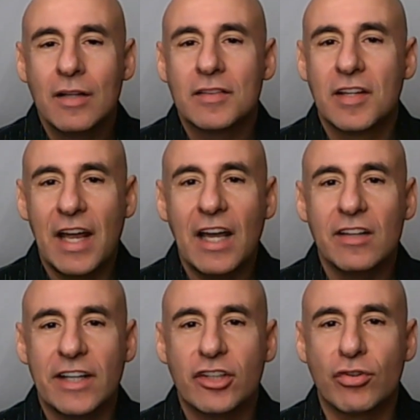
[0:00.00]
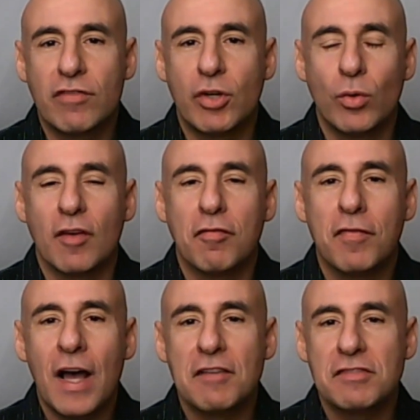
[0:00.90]
Today I'd like to review the
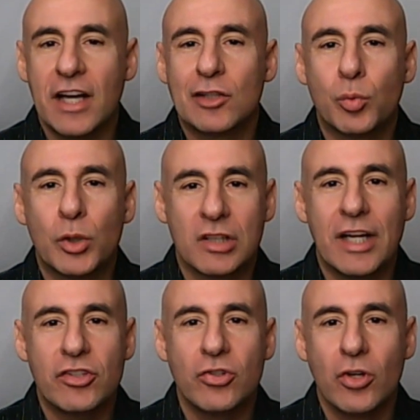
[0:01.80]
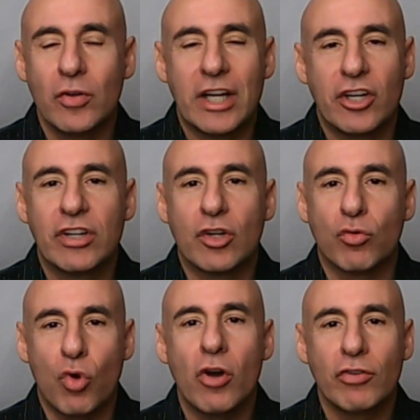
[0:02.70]
five signs which let you know that you're in the
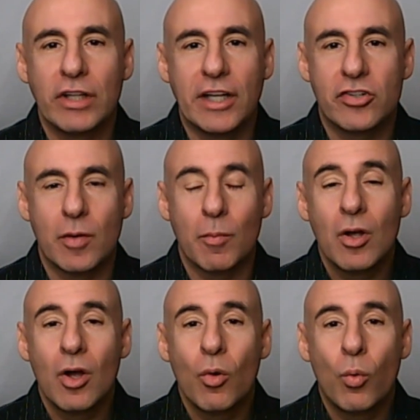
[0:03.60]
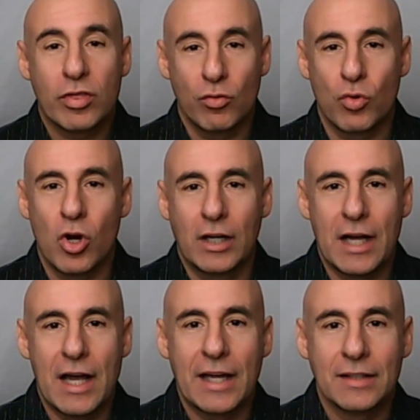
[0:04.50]
wrong relationship with the wrong
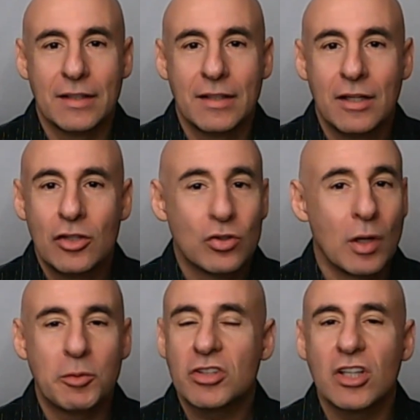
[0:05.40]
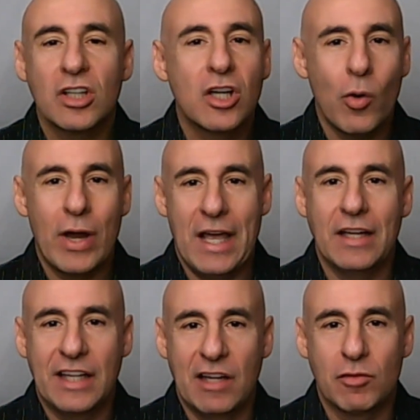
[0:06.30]
guy. So I'm just going to go ahead
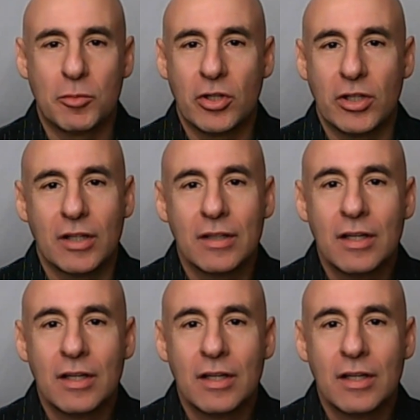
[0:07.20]
and give them to you.